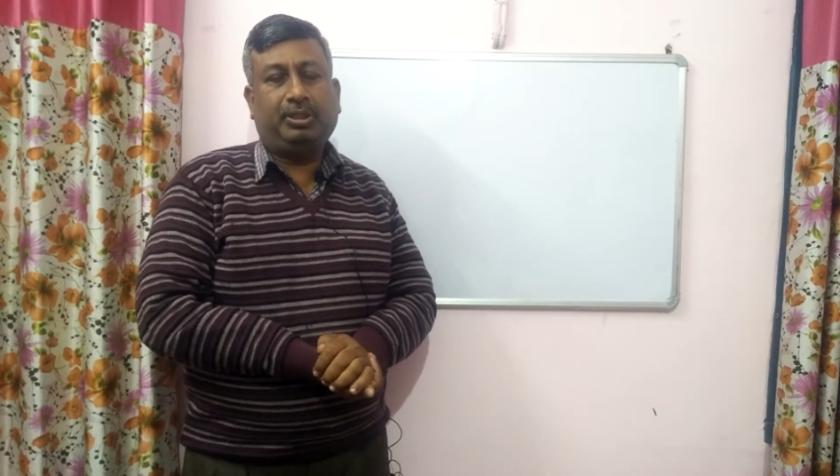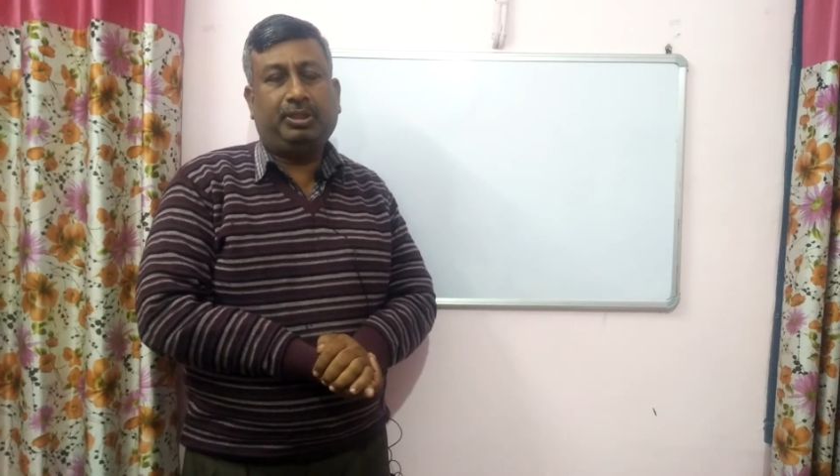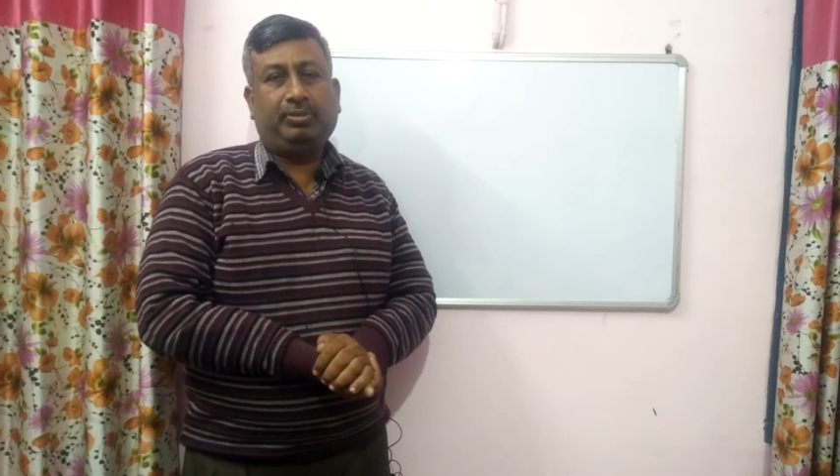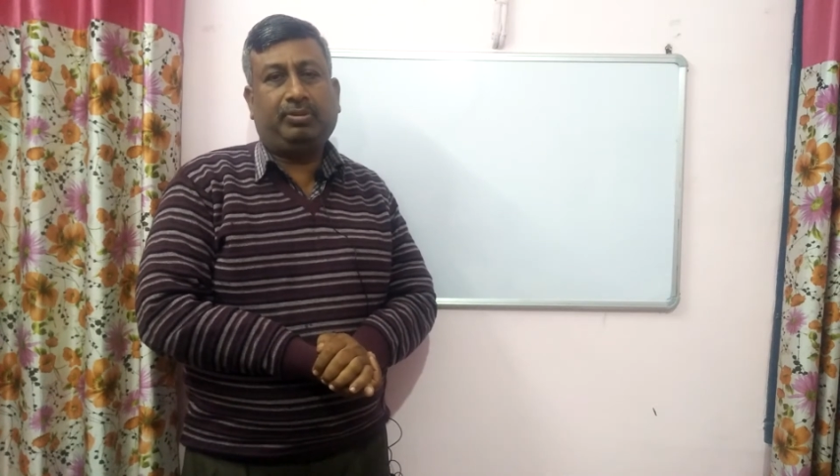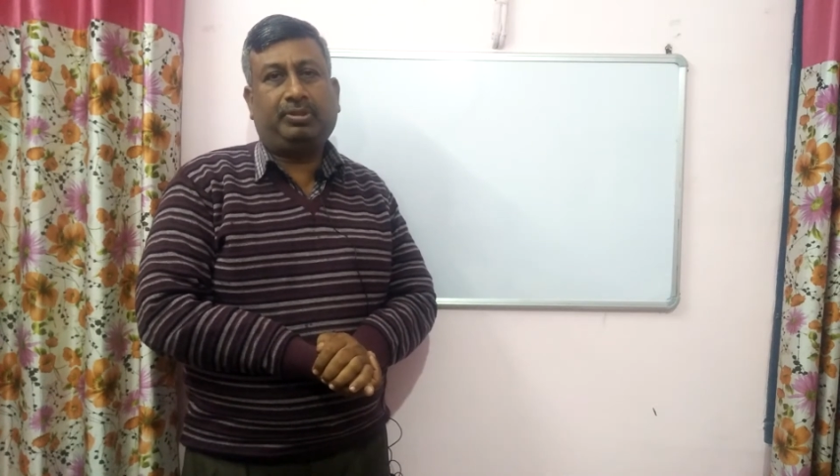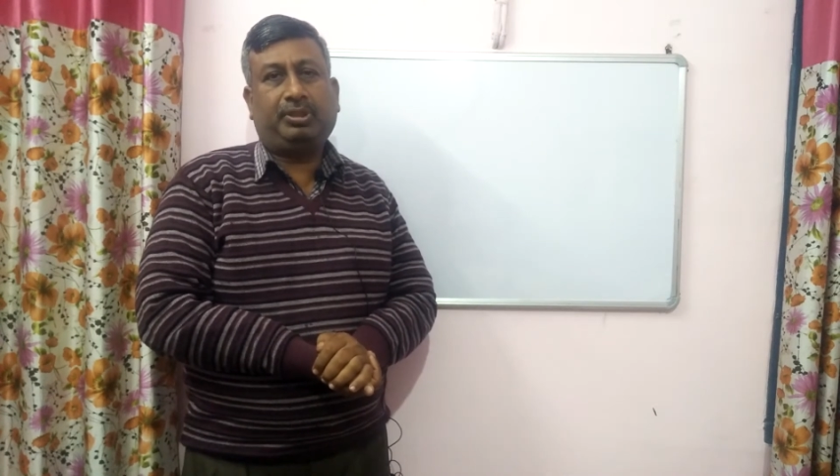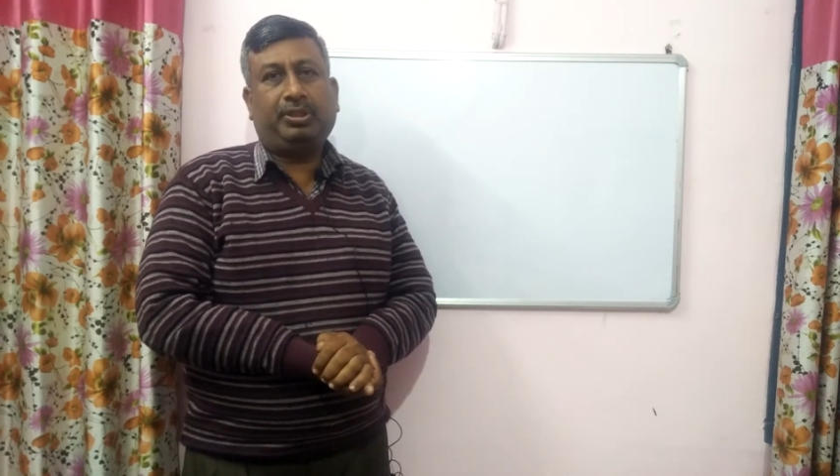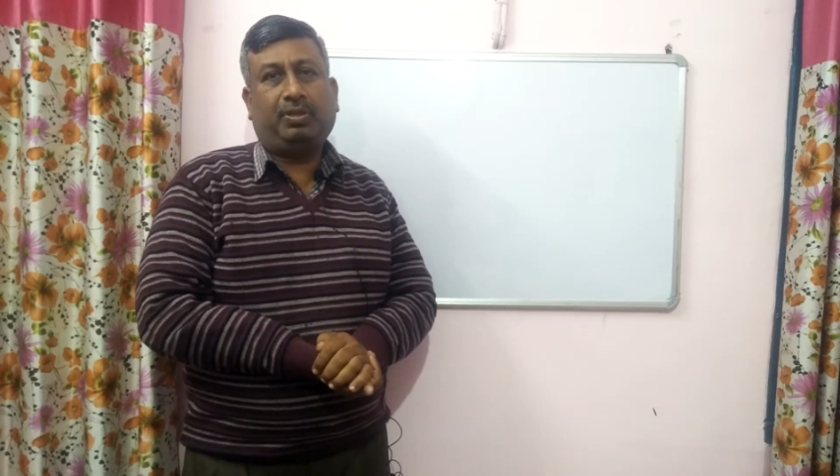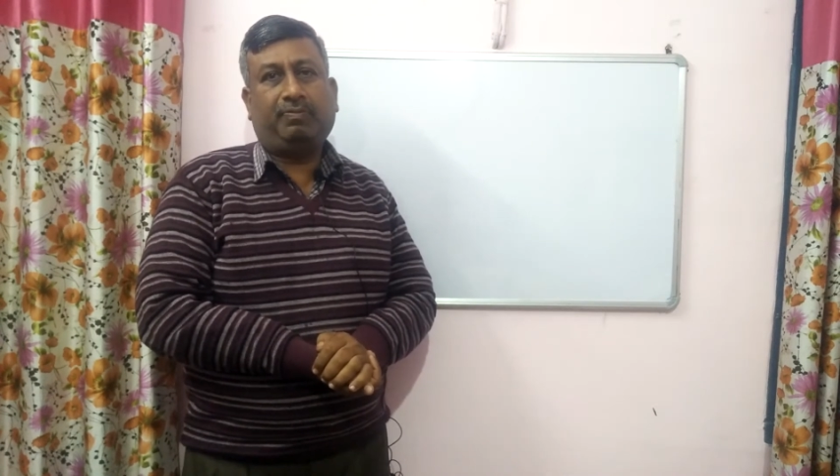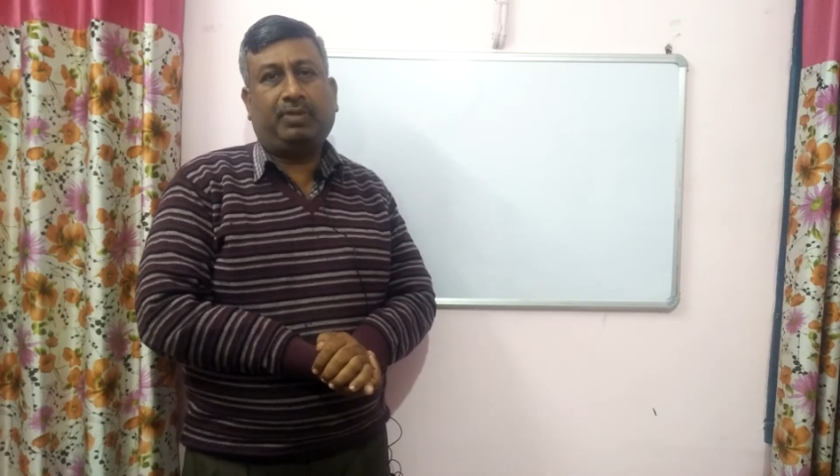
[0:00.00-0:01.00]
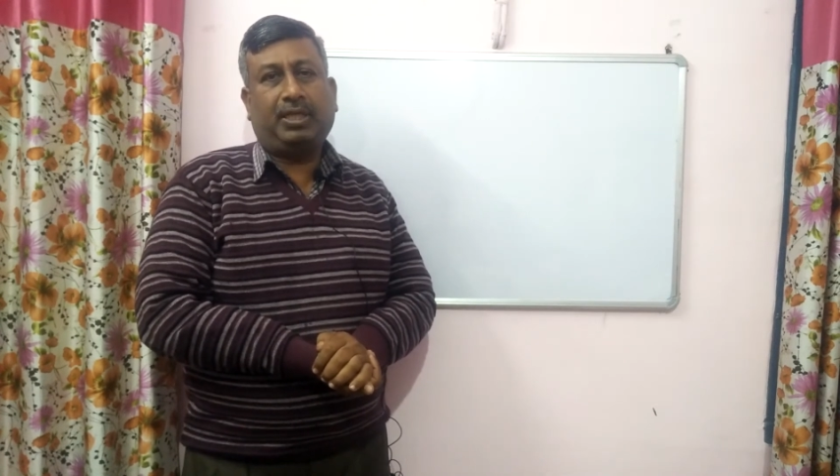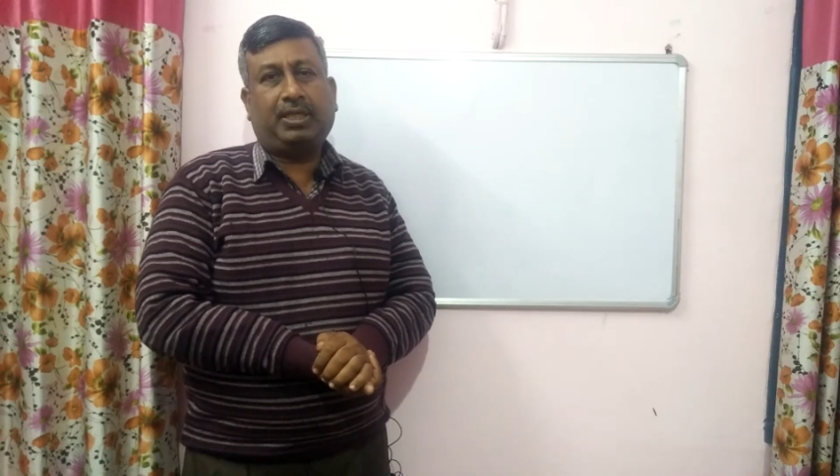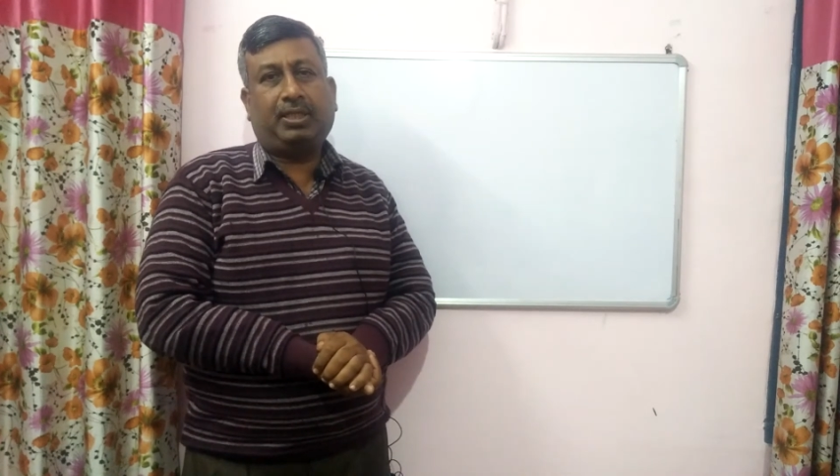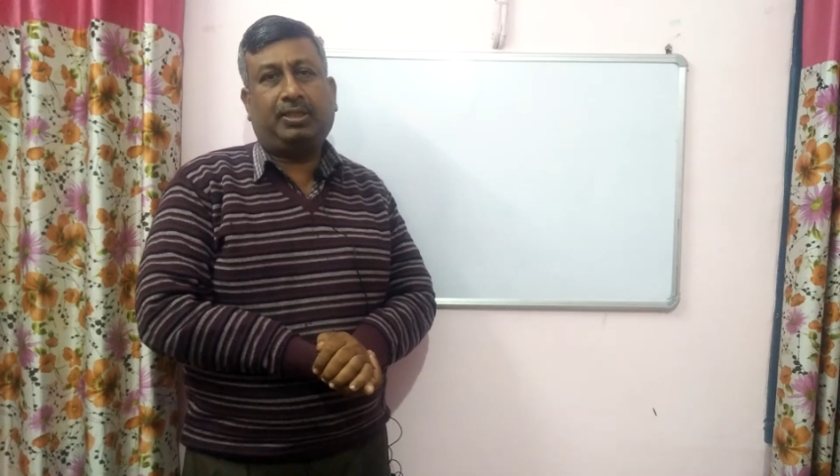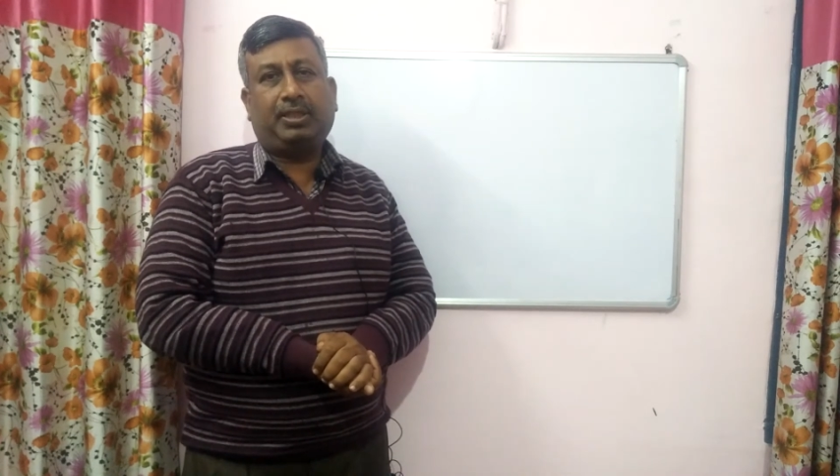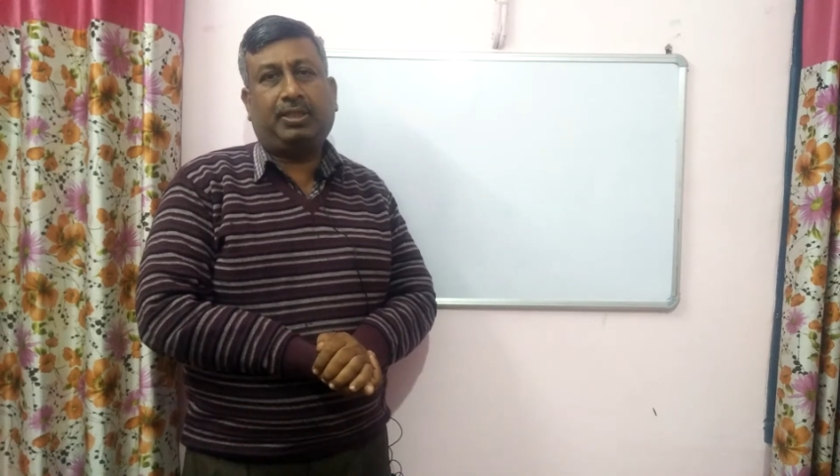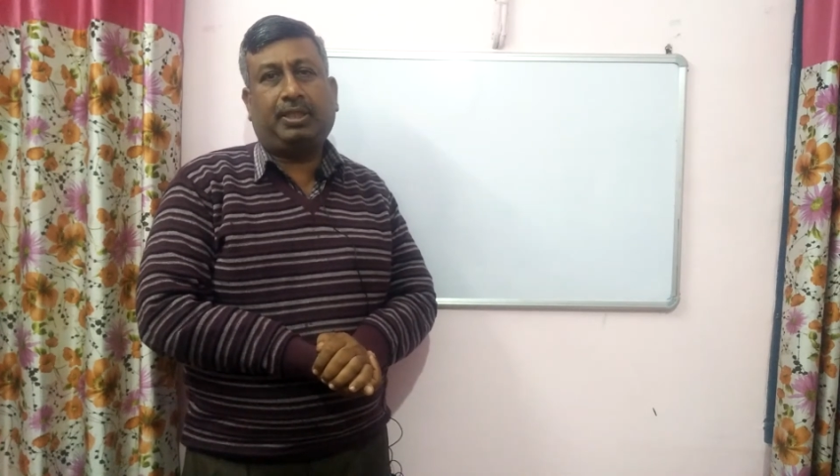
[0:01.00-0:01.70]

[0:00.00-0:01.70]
University of Agriculture and